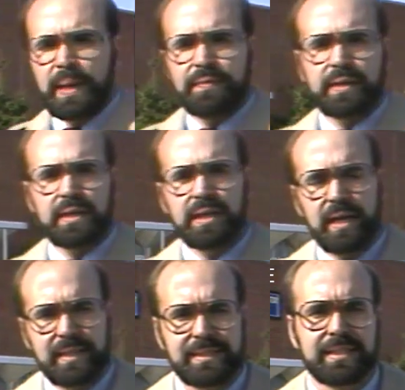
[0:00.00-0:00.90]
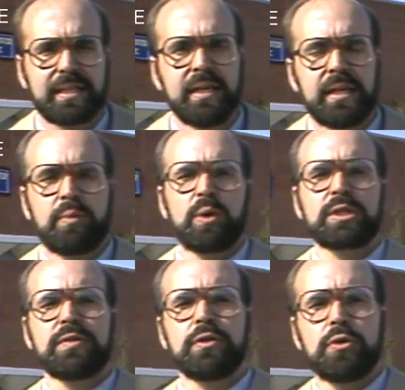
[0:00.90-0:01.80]
and the Atlantic. He worked
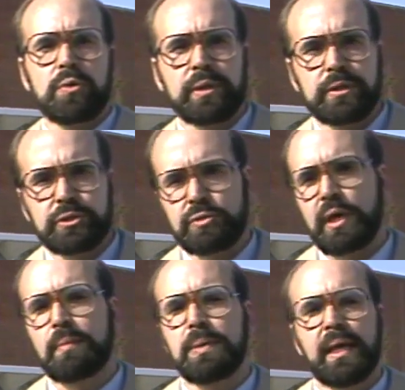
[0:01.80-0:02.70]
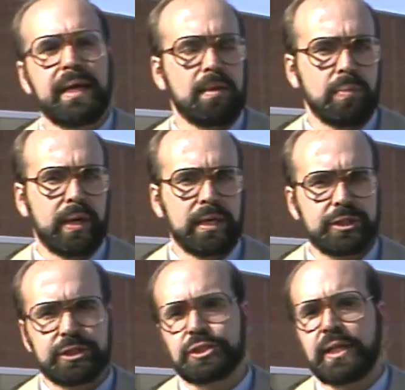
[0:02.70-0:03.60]
in the nuclear strike planning branch
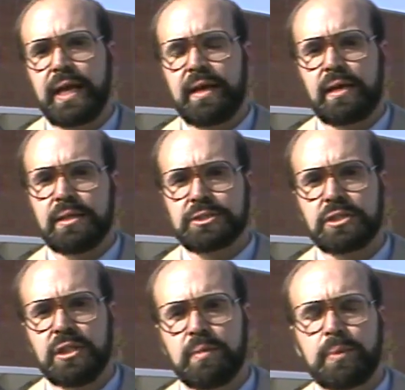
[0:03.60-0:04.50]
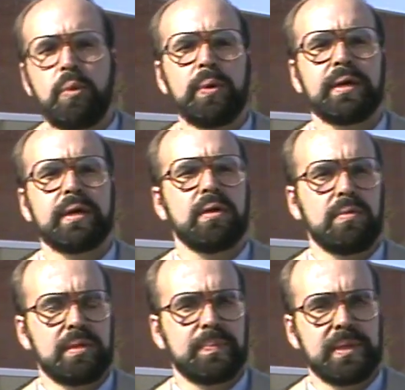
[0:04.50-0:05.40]
as an analyst. But Horton had
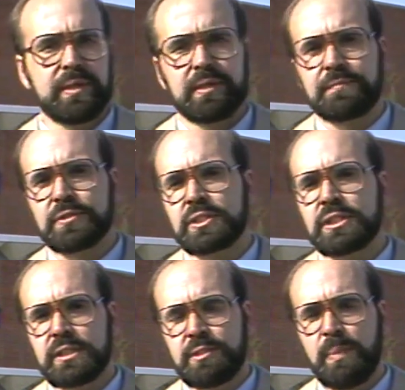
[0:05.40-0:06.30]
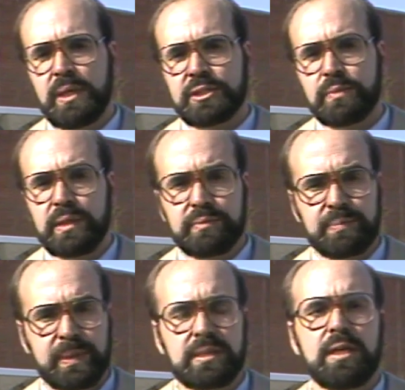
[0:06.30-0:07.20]
only been here for six months when he was
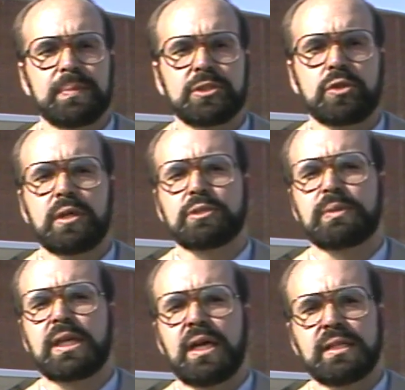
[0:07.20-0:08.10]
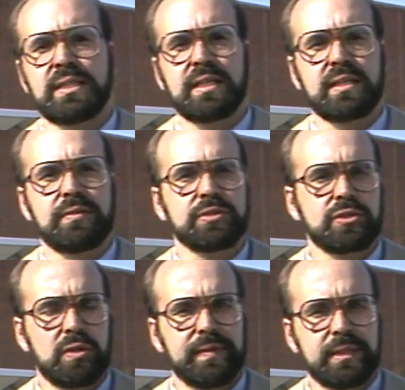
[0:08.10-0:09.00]
picked up and charged with contacting the
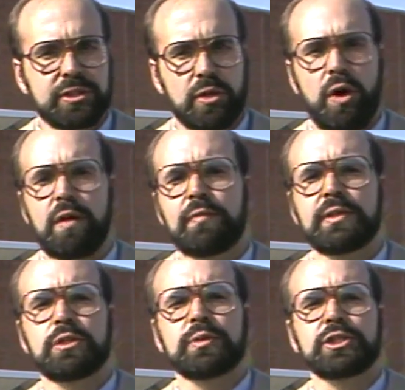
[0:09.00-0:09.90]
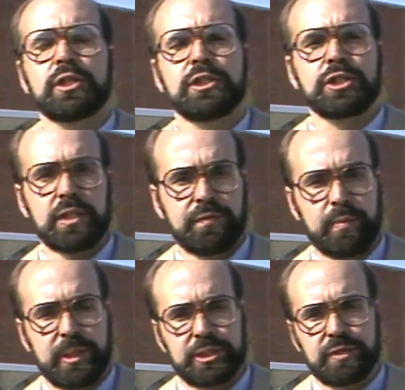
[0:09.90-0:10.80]
Soviets and offering to exchange
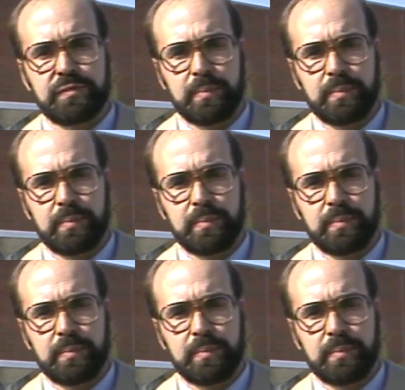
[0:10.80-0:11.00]
information for